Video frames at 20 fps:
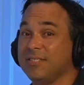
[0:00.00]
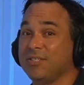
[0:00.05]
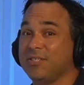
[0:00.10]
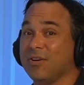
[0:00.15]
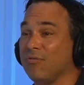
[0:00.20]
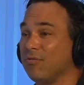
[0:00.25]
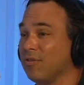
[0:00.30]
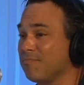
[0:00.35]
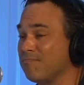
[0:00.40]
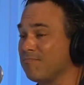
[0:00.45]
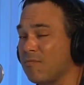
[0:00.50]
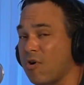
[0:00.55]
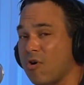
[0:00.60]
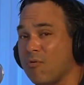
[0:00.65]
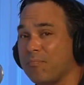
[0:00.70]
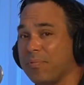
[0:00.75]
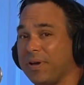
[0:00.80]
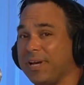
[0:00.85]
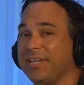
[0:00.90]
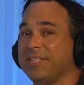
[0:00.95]
Don't look
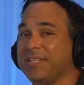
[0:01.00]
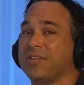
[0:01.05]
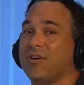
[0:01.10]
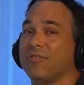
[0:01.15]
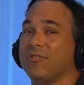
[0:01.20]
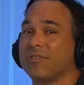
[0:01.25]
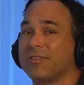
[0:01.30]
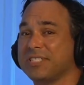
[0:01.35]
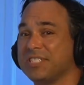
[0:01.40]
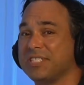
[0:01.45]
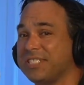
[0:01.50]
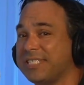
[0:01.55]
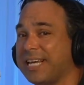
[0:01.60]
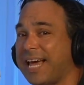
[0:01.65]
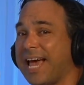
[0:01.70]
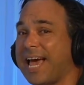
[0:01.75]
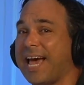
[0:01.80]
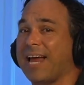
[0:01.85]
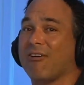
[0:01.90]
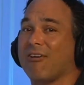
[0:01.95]
mopey. Don't look
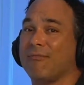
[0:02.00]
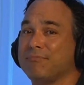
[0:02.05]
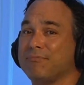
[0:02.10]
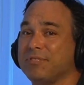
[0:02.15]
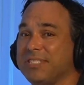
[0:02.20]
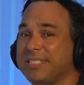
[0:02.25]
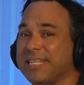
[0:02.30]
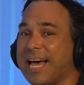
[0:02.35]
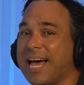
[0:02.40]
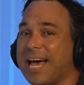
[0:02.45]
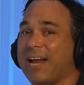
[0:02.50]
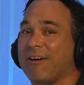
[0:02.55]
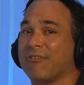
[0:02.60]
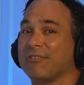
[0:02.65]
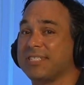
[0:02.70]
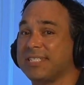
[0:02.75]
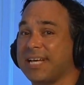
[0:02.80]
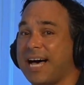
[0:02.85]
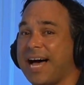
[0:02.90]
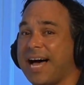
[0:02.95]
sad or upset
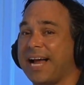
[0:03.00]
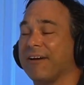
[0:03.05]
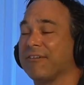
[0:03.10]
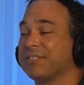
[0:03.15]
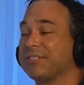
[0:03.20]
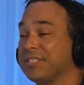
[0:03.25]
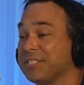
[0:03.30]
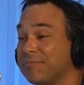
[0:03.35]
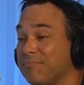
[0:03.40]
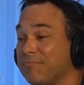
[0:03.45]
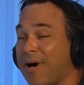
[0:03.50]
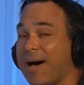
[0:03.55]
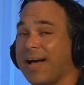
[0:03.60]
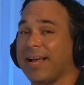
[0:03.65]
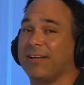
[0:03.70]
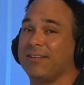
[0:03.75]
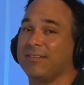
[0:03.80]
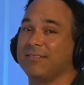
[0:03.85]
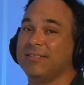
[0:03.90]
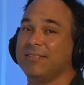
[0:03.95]
or tired.
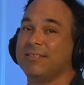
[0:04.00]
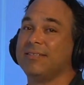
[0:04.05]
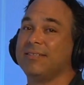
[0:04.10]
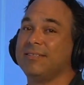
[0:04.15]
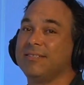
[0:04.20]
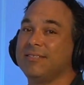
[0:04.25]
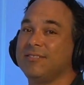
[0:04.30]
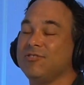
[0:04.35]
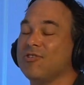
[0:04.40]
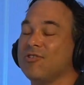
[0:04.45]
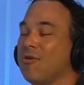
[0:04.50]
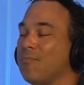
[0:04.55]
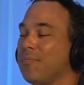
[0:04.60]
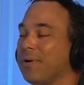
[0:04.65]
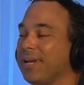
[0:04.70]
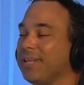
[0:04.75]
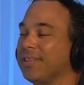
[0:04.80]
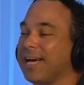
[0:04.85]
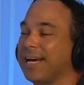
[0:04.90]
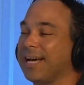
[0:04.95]
Smile.
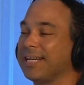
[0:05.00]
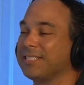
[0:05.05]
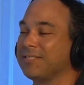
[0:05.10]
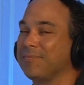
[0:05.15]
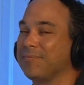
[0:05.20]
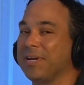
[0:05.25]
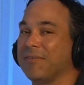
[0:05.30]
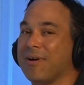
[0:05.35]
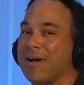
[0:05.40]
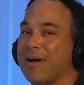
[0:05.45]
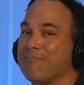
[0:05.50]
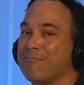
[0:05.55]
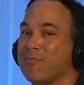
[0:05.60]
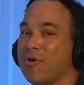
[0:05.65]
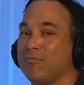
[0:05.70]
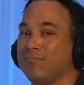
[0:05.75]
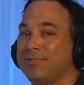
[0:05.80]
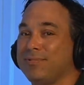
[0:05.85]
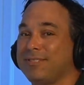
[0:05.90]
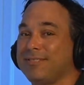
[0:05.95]
Nobody likes to be around
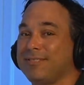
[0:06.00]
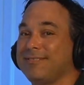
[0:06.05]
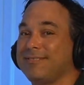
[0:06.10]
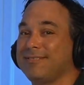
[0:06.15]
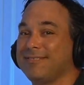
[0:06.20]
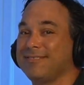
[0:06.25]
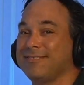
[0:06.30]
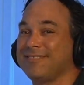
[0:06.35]
mopes.